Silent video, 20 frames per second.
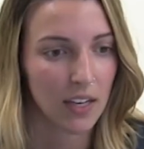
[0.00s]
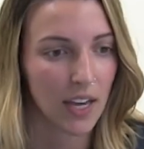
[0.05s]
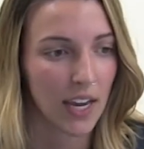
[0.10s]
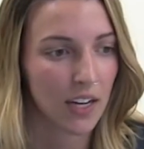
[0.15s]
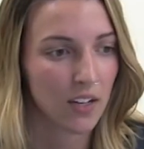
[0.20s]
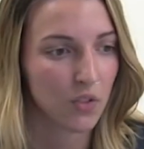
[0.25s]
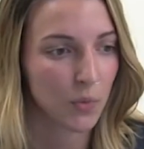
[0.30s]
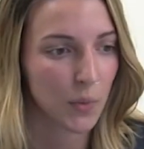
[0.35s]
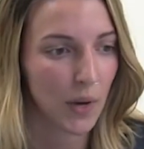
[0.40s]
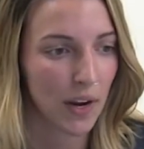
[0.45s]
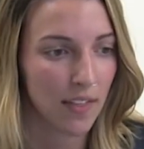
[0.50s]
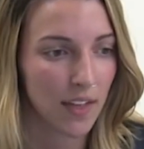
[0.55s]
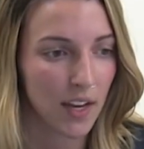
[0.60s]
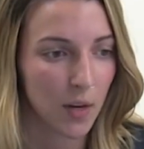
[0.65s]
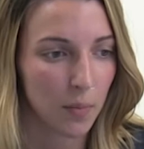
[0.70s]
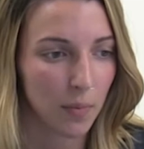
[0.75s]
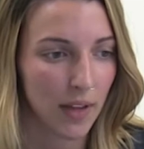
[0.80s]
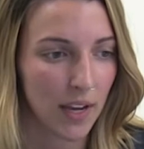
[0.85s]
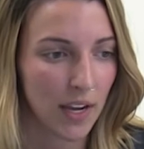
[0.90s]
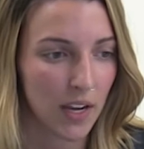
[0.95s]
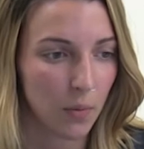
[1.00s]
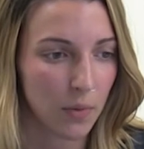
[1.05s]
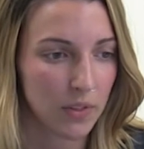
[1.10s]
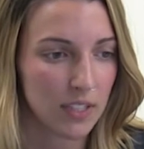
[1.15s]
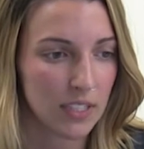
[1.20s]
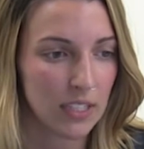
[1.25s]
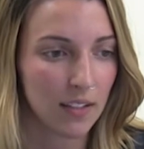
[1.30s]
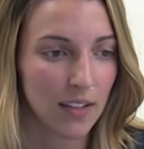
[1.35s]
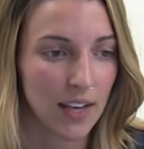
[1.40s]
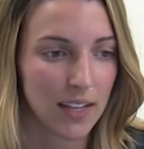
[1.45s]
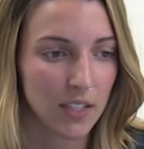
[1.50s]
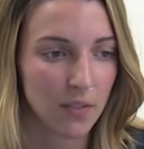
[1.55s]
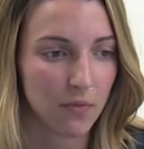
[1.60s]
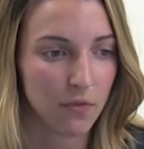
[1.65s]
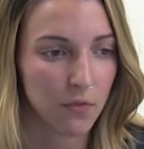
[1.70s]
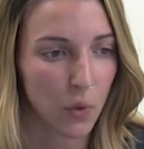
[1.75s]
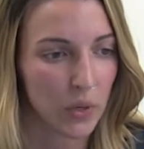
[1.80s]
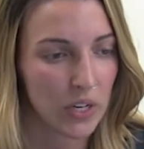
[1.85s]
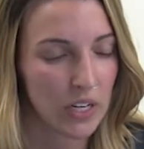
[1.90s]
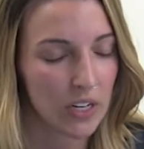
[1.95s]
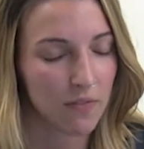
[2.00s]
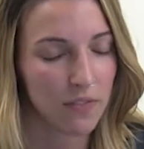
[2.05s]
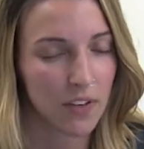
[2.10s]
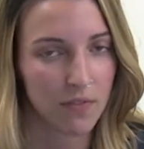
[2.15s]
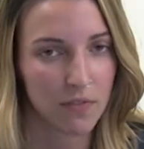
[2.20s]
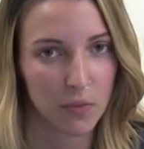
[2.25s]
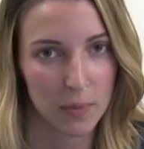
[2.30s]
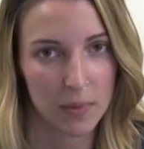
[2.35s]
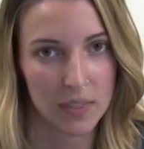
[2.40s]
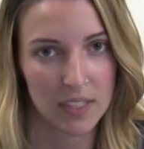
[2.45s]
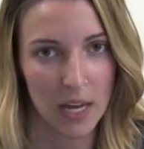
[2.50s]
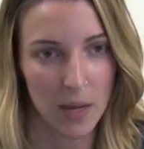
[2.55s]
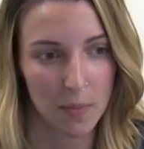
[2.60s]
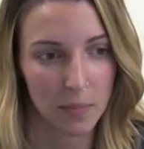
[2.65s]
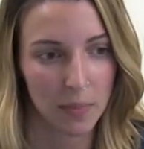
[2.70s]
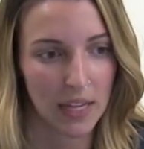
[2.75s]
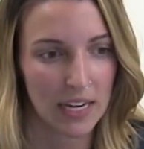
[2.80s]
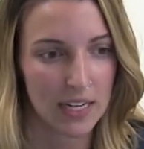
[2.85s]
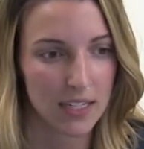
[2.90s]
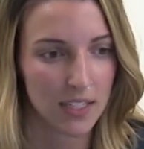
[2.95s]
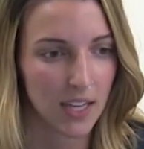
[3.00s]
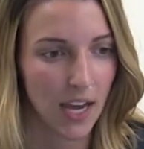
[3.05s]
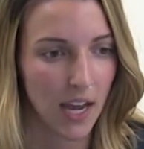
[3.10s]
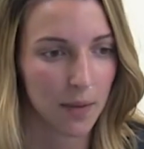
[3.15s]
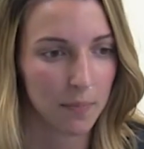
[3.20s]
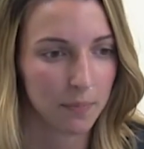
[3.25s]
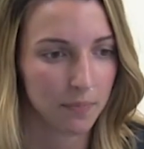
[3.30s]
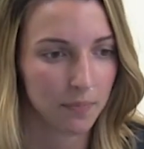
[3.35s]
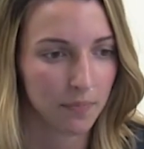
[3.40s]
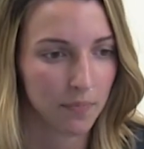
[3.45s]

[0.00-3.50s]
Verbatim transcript: It is rare that a player would see less than 40 to 50% playing time.